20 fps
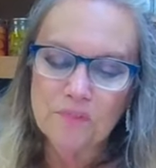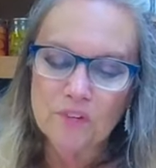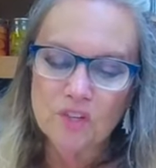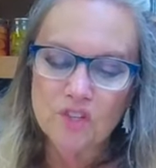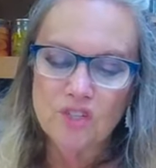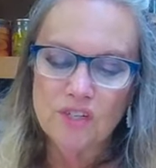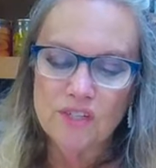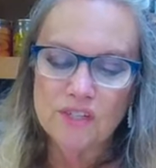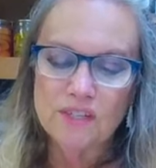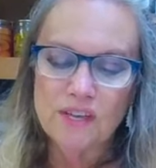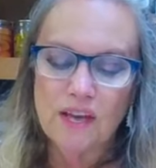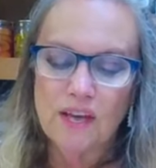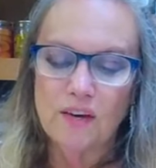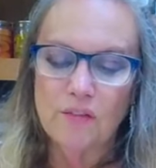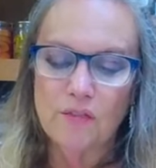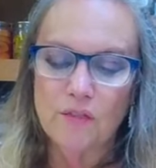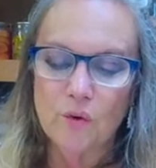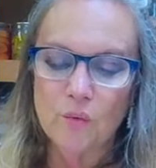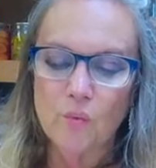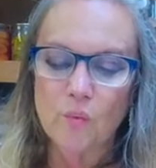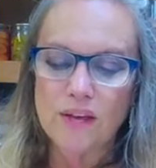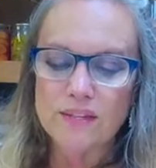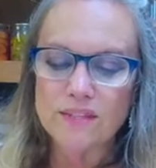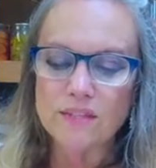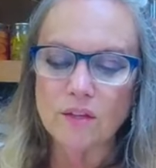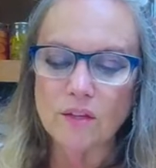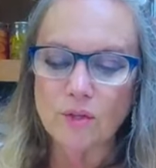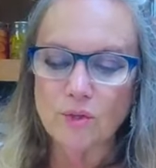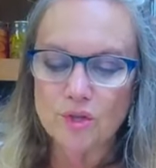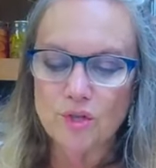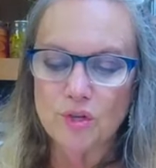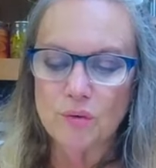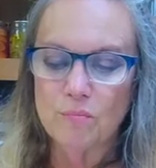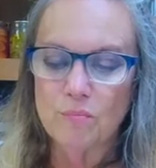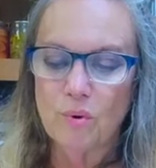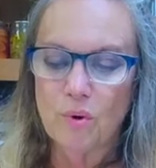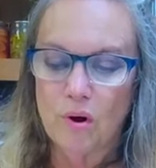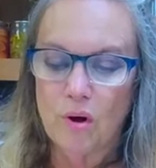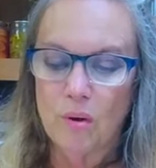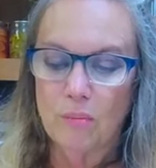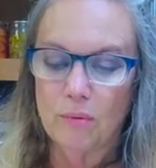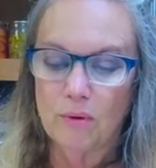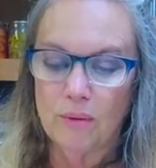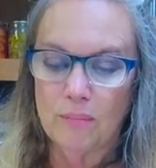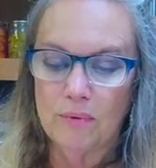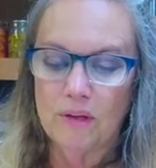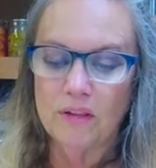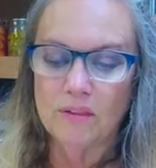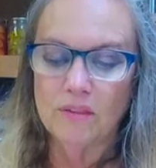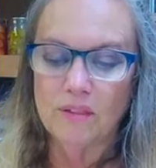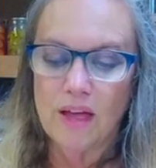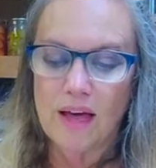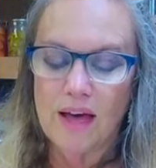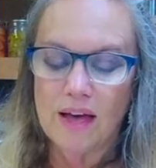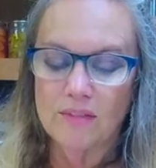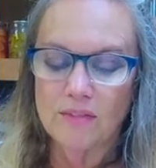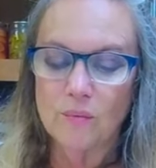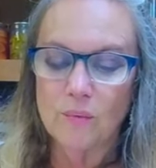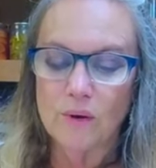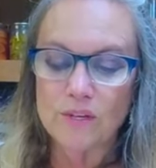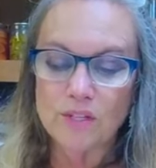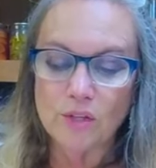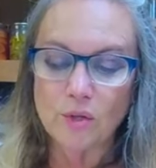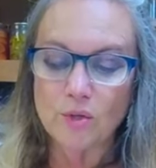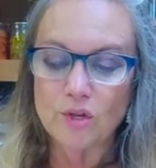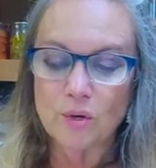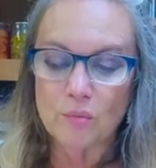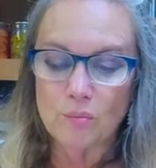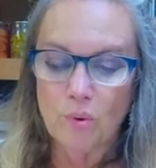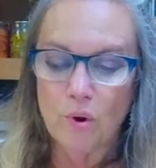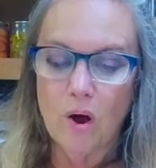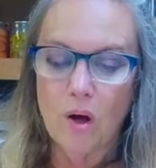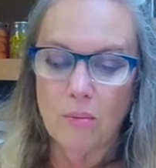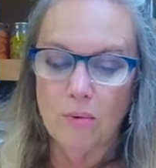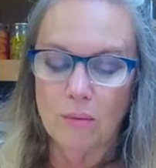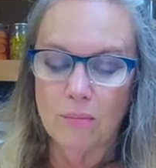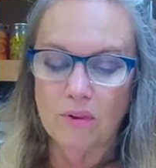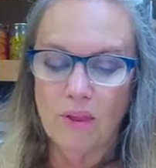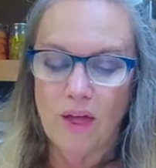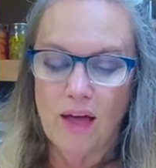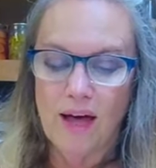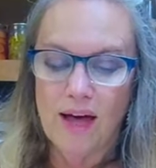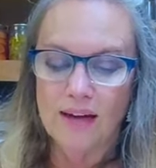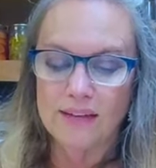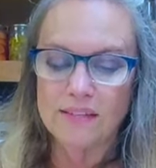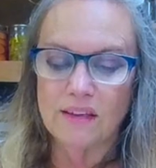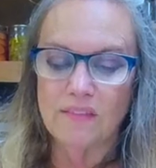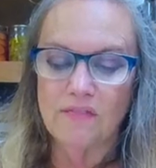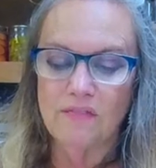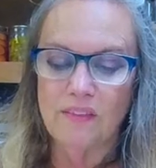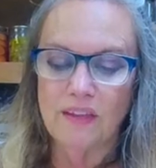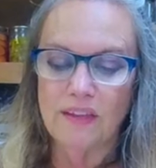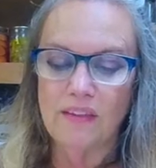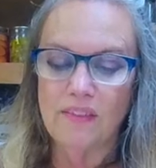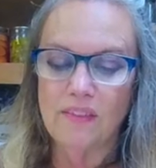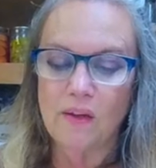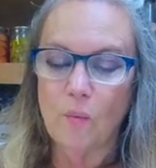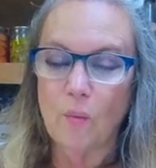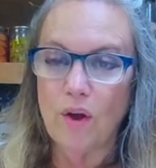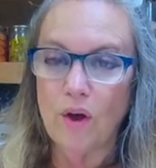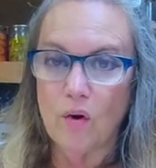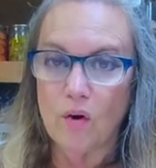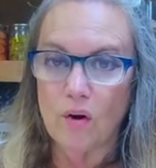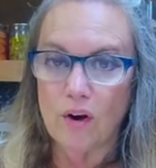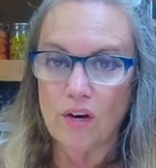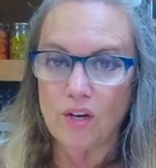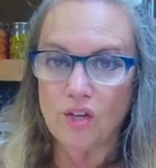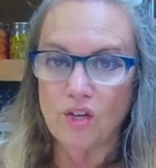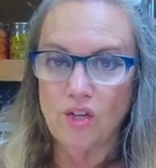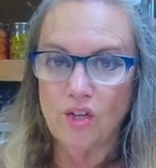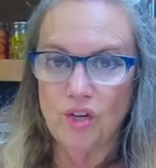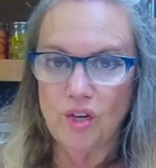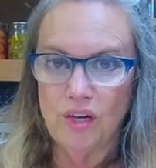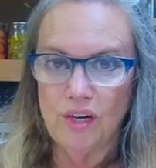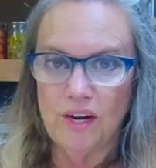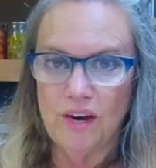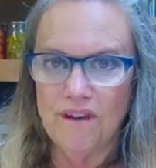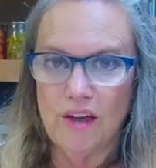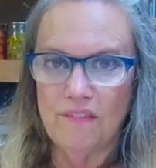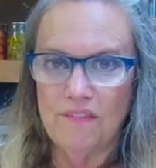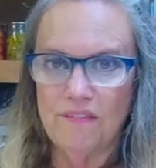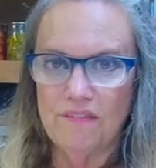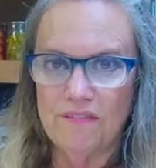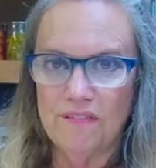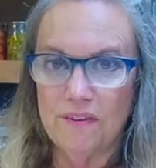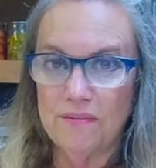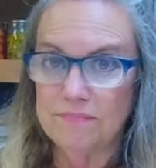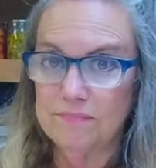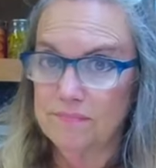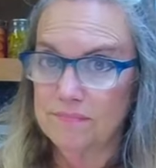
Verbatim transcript: She said the resolution problem li- the resolution problem lies in thinking that we aren't good enough.